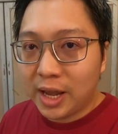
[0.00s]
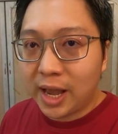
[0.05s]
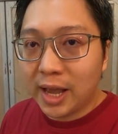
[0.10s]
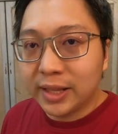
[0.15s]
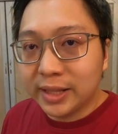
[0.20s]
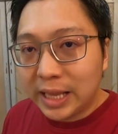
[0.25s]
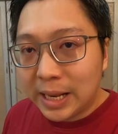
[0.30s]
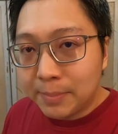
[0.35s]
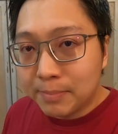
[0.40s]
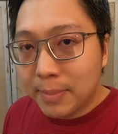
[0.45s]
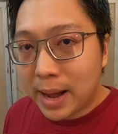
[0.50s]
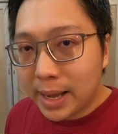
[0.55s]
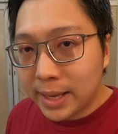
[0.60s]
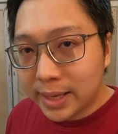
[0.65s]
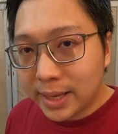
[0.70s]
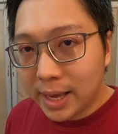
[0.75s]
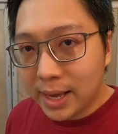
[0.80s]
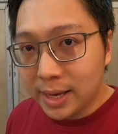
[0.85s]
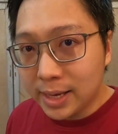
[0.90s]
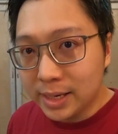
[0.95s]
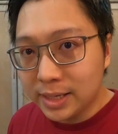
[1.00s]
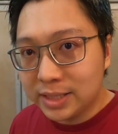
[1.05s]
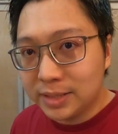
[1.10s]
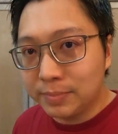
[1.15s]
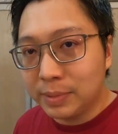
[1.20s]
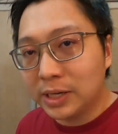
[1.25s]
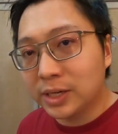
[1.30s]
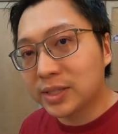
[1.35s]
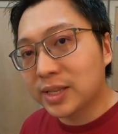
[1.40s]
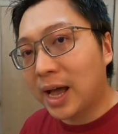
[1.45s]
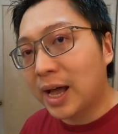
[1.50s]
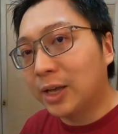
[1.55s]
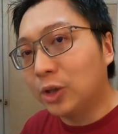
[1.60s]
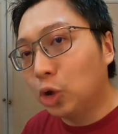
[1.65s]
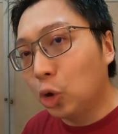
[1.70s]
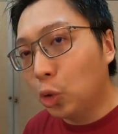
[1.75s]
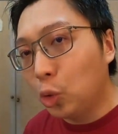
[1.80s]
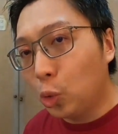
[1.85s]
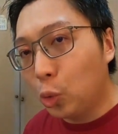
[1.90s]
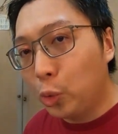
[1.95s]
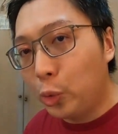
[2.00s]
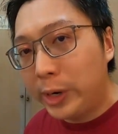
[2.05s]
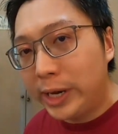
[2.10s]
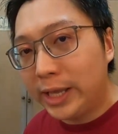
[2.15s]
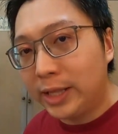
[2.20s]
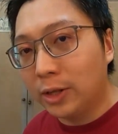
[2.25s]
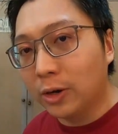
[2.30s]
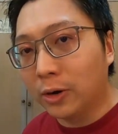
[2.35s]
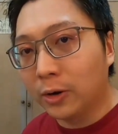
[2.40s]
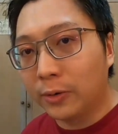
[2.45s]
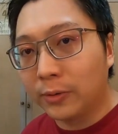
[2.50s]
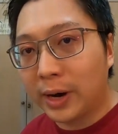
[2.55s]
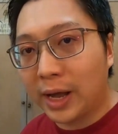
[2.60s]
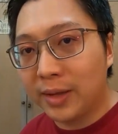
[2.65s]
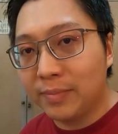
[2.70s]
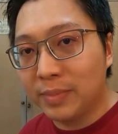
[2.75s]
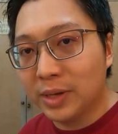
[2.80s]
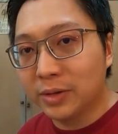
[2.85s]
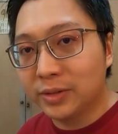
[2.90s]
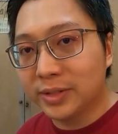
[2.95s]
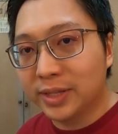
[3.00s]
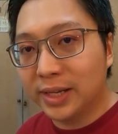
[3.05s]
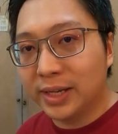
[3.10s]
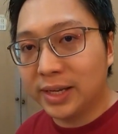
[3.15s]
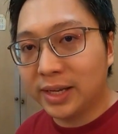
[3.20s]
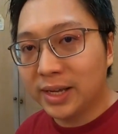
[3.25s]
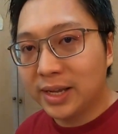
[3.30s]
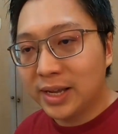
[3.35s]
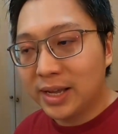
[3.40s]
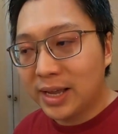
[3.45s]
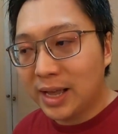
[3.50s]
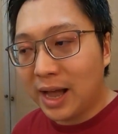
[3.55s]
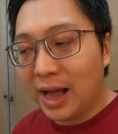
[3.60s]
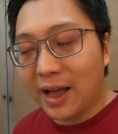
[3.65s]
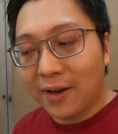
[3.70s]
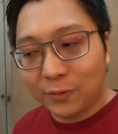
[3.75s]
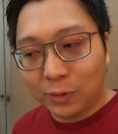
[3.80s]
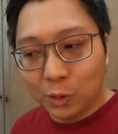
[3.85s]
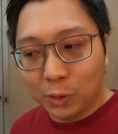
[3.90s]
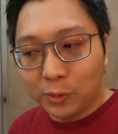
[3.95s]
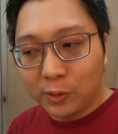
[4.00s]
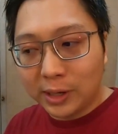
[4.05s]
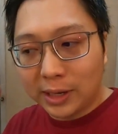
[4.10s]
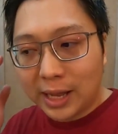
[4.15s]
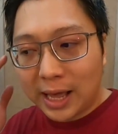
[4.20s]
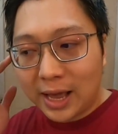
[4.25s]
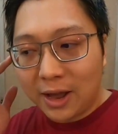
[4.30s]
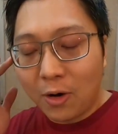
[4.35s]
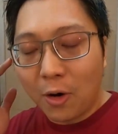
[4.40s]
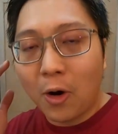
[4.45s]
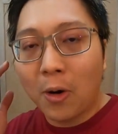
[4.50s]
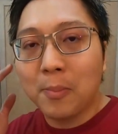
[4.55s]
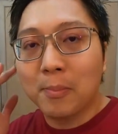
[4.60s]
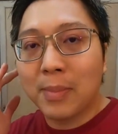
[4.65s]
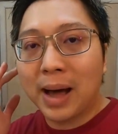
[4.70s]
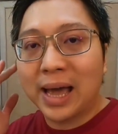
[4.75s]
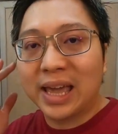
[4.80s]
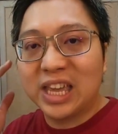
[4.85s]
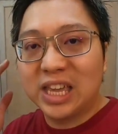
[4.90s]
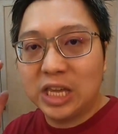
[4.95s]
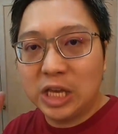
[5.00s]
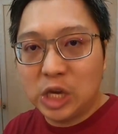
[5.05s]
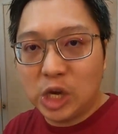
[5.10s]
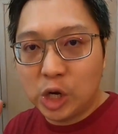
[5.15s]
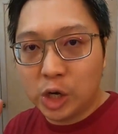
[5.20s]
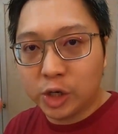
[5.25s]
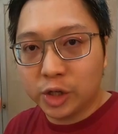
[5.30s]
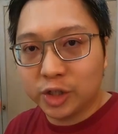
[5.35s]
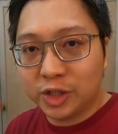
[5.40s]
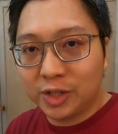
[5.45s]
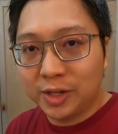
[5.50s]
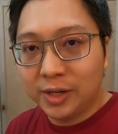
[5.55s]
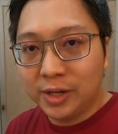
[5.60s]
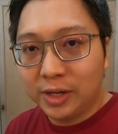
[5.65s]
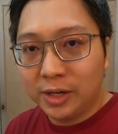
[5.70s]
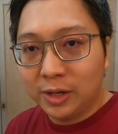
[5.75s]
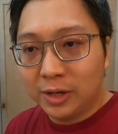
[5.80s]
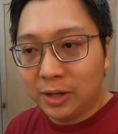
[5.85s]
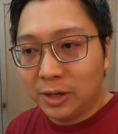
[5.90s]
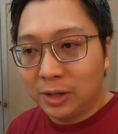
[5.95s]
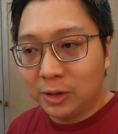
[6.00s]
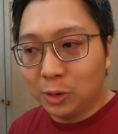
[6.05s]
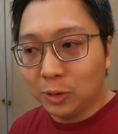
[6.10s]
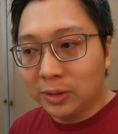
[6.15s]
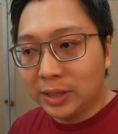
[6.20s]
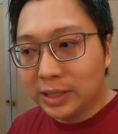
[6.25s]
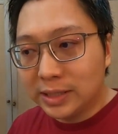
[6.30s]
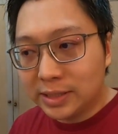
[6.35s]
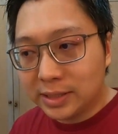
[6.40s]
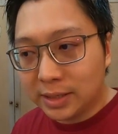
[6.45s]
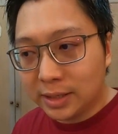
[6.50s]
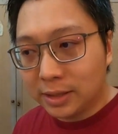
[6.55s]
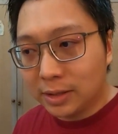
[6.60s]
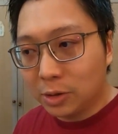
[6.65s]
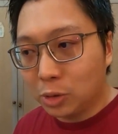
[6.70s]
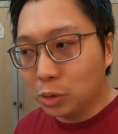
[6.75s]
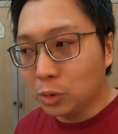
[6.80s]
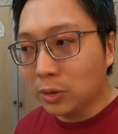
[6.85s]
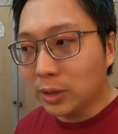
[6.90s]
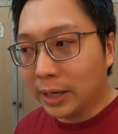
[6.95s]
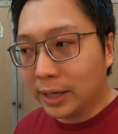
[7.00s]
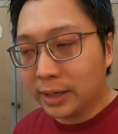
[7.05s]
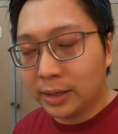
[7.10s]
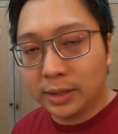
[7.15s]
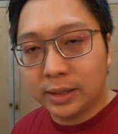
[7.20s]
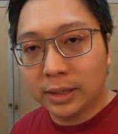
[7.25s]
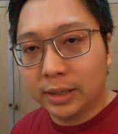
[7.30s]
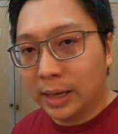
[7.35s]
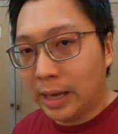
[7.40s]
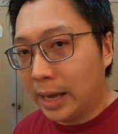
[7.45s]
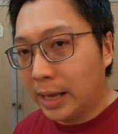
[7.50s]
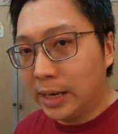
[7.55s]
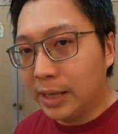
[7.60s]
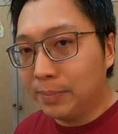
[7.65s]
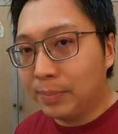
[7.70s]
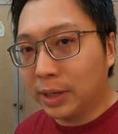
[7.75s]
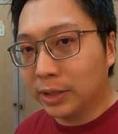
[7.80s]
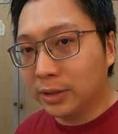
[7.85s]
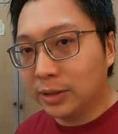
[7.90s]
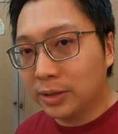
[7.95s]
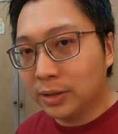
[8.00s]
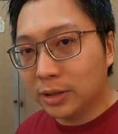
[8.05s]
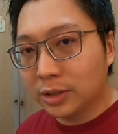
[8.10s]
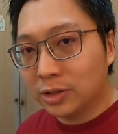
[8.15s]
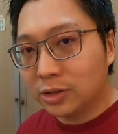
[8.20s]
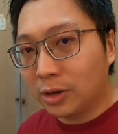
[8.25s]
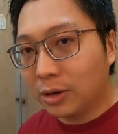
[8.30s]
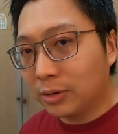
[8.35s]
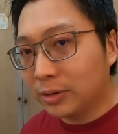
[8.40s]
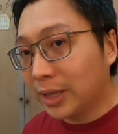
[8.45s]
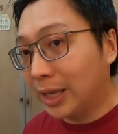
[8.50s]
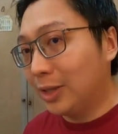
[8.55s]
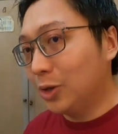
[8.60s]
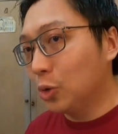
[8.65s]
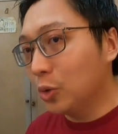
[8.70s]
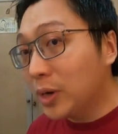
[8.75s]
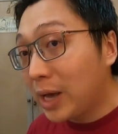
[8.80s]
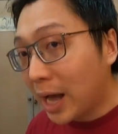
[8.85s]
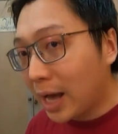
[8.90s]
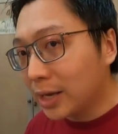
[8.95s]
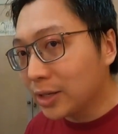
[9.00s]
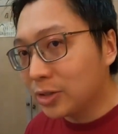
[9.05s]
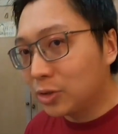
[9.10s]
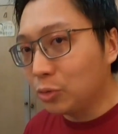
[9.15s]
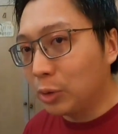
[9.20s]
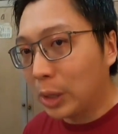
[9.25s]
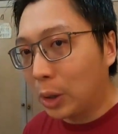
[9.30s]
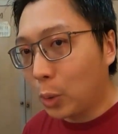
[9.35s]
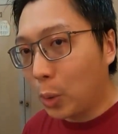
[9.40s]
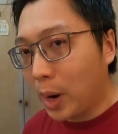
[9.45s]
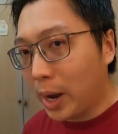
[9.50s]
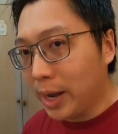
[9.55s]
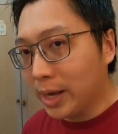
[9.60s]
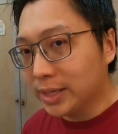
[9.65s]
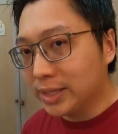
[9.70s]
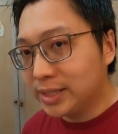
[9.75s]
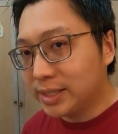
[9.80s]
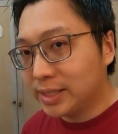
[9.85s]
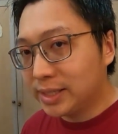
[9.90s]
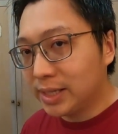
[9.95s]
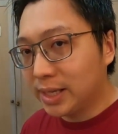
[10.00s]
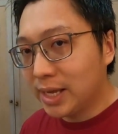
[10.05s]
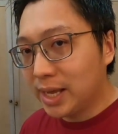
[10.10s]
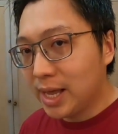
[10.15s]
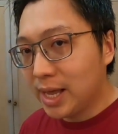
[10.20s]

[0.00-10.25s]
And in my case, because I don't read or write music, I have to rely on my ears to listen to like any particular song that you guys request,